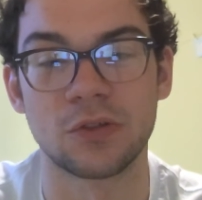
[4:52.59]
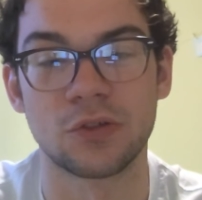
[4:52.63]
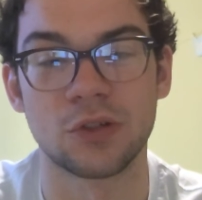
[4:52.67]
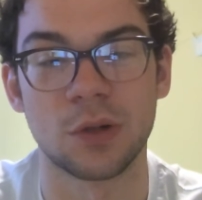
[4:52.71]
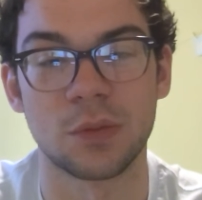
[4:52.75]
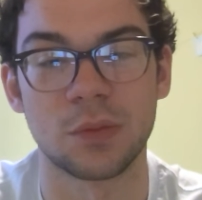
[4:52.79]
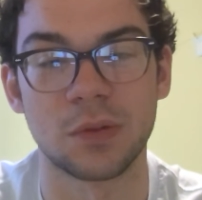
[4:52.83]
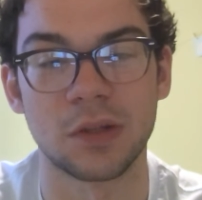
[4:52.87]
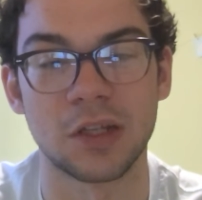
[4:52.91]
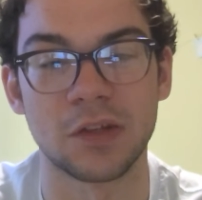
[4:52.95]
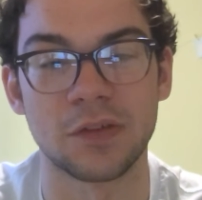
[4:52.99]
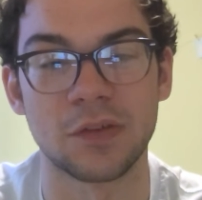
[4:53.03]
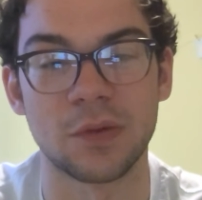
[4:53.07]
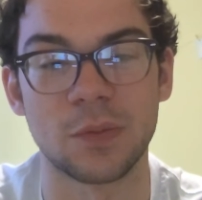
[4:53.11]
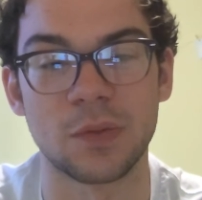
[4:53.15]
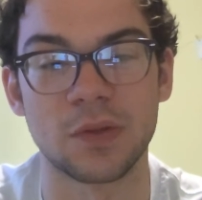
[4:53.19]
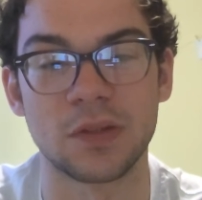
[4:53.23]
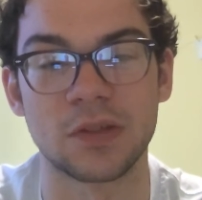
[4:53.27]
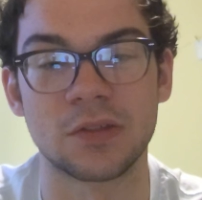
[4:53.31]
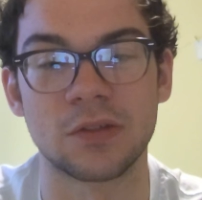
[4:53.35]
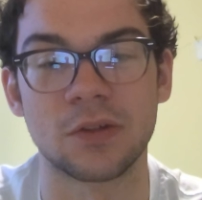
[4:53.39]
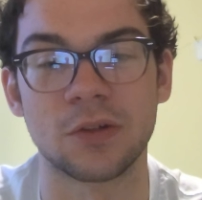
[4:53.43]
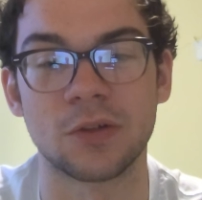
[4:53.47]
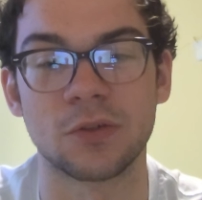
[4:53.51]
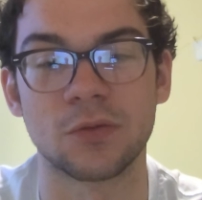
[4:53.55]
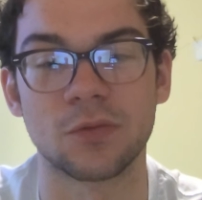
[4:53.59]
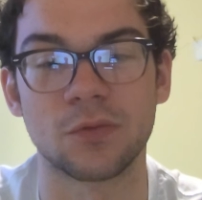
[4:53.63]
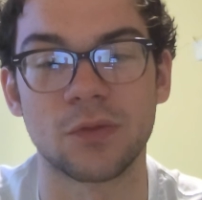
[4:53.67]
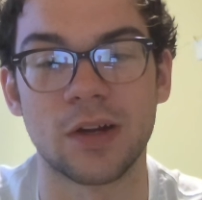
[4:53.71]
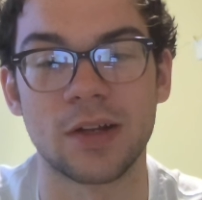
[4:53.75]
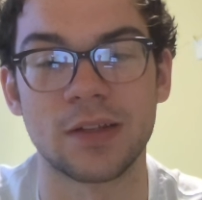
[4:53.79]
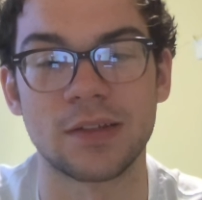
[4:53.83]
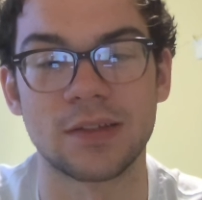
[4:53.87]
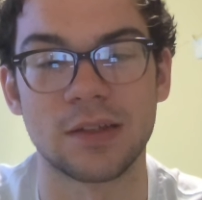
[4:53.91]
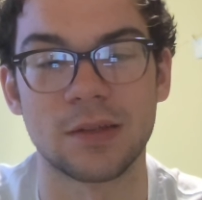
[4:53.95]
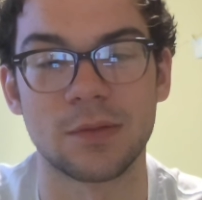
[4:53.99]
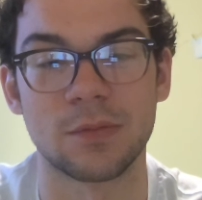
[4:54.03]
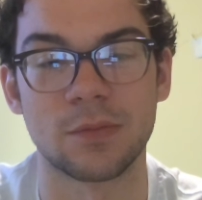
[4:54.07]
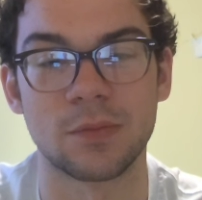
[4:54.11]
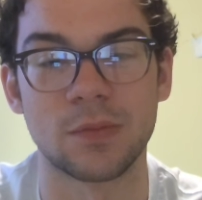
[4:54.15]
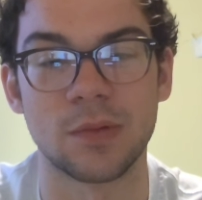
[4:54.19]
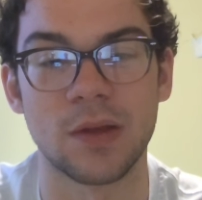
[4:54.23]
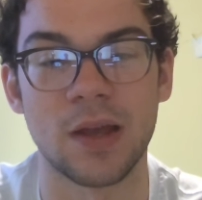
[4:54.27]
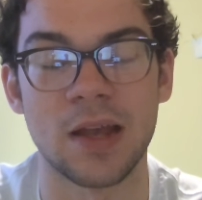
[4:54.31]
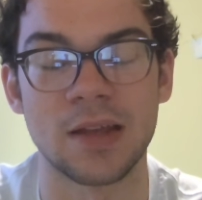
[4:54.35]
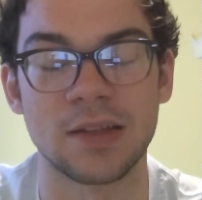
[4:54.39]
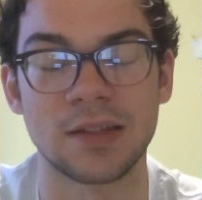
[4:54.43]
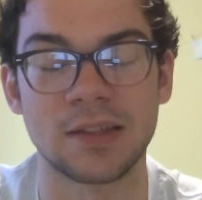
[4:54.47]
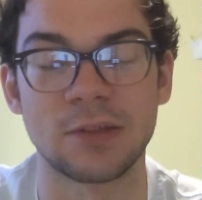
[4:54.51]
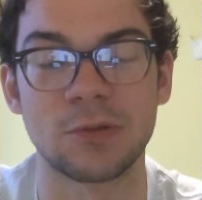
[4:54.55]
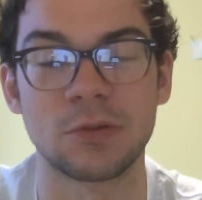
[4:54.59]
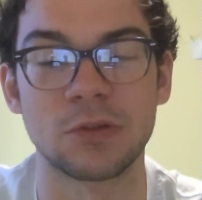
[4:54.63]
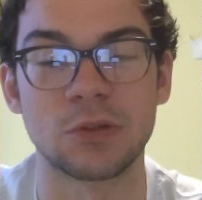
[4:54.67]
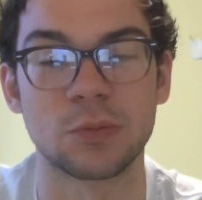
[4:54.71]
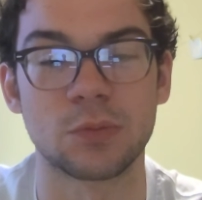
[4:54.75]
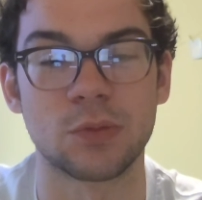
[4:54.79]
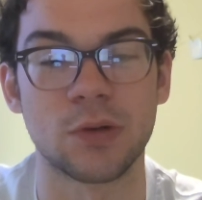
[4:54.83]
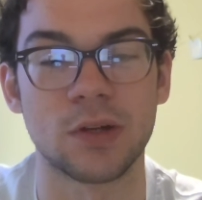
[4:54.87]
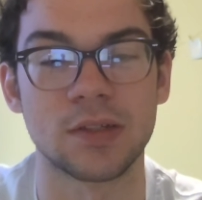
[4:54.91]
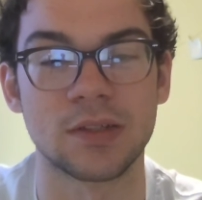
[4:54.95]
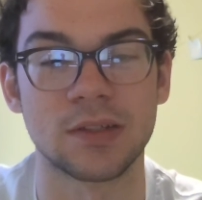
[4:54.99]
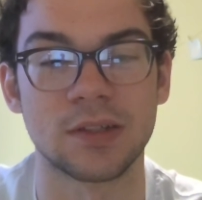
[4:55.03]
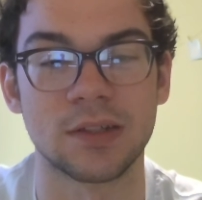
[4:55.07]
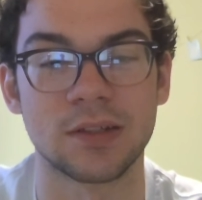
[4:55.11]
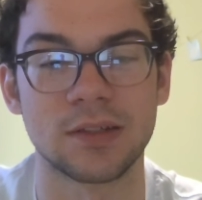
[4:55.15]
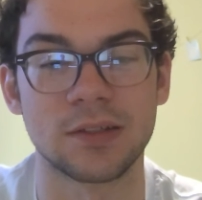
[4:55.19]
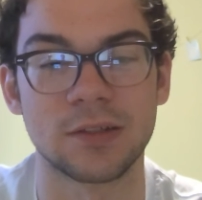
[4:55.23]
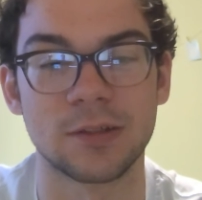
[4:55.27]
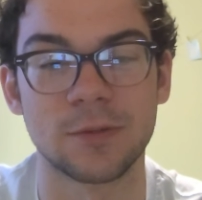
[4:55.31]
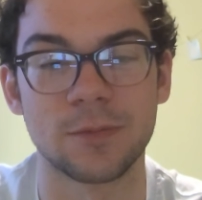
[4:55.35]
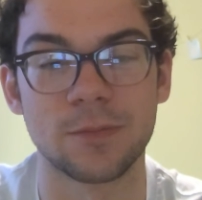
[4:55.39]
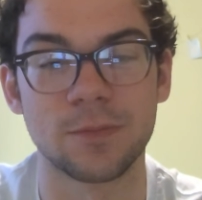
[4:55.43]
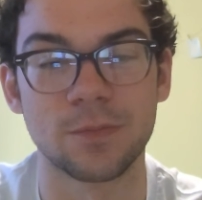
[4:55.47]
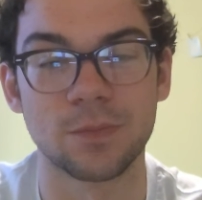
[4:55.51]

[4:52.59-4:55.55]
Trump to give up his certain rights as he was president.